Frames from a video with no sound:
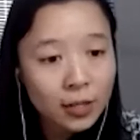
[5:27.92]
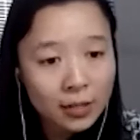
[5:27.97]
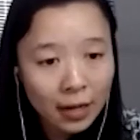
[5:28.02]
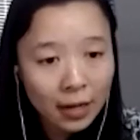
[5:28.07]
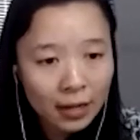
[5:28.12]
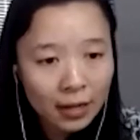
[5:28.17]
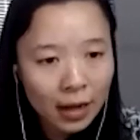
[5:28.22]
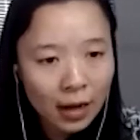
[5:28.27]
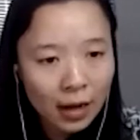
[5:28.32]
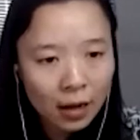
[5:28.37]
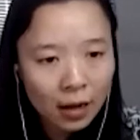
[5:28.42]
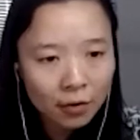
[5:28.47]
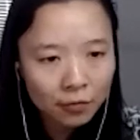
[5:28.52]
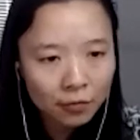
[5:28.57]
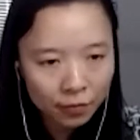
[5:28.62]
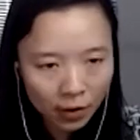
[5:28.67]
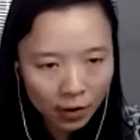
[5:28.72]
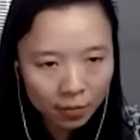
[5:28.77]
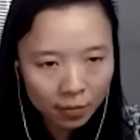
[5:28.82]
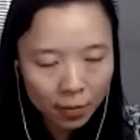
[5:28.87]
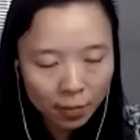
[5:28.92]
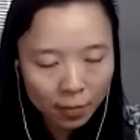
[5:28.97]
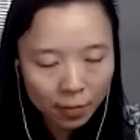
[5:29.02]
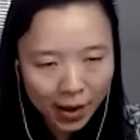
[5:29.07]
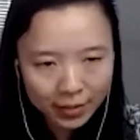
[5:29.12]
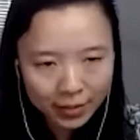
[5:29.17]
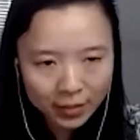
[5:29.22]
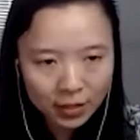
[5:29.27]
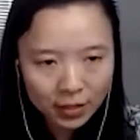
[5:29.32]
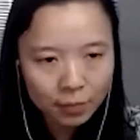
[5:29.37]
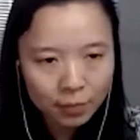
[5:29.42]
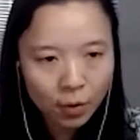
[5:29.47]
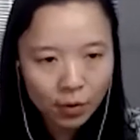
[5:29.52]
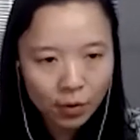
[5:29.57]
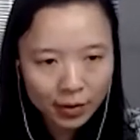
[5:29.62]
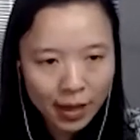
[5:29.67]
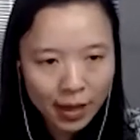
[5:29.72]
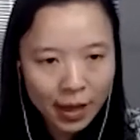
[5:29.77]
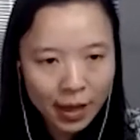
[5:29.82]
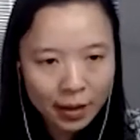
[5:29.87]
data from a basketball
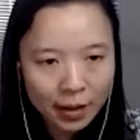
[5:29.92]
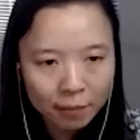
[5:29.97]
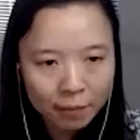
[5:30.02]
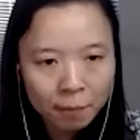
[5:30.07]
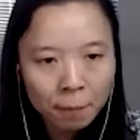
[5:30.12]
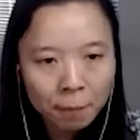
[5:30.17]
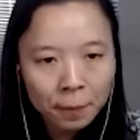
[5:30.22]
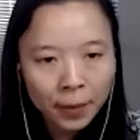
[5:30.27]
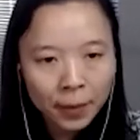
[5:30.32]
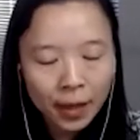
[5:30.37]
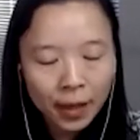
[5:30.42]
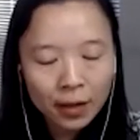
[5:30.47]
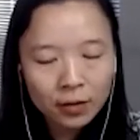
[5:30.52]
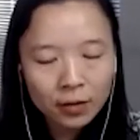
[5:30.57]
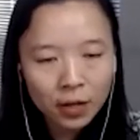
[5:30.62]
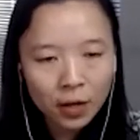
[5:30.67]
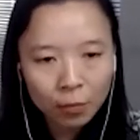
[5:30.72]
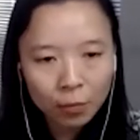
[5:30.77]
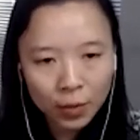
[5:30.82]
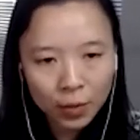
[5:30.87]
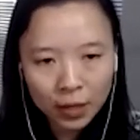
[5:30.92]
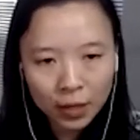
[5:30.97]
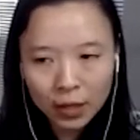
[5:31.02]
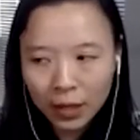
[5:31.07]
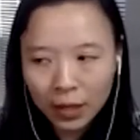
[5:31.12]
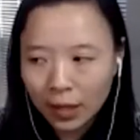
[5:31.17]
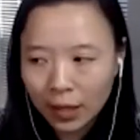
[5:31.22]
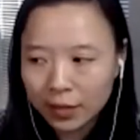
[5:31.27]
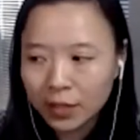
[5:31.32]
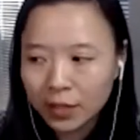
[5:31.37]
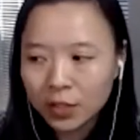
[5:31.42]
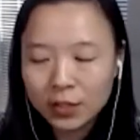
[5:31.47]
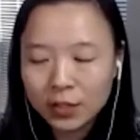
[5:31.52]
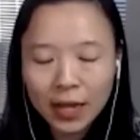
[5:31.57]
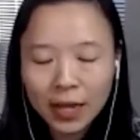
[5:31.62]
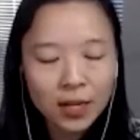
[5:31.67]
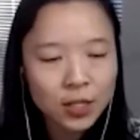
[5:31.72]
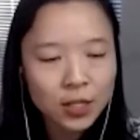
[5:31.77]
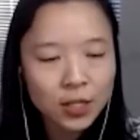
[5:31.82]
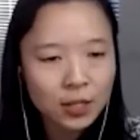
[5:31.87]
game, and then we
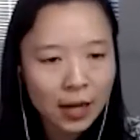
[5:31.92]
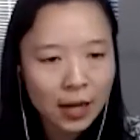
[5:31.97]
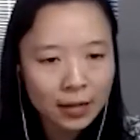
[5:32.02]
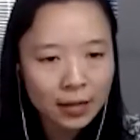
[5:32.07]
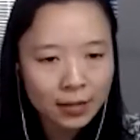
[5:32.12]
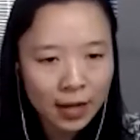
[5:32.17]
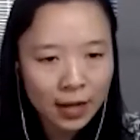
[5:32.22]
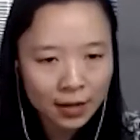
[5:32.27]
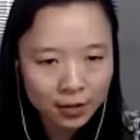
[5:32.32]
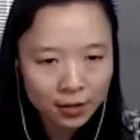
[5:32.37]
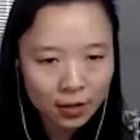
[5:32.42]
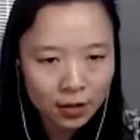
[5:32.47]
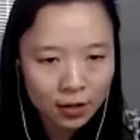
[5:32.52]
instantiate tensor